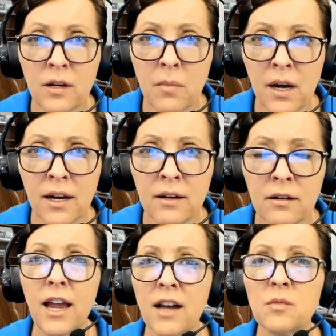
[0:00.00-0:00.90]
in
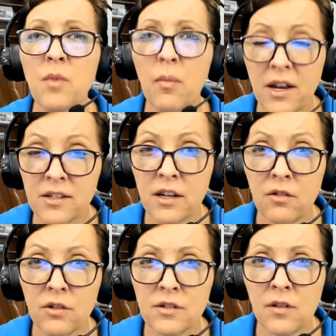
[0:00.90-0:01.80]
mind. He has my best
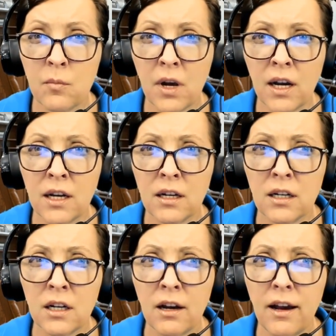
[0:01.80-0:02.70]
interests in mind.
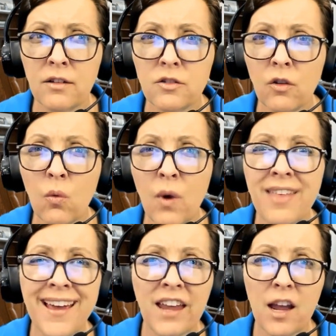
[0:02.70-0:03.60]
And so the way
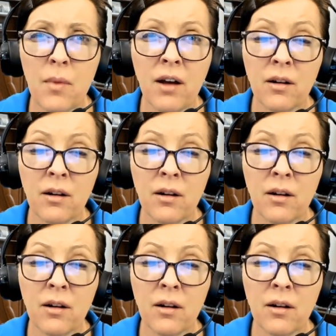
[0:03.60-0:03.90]
that came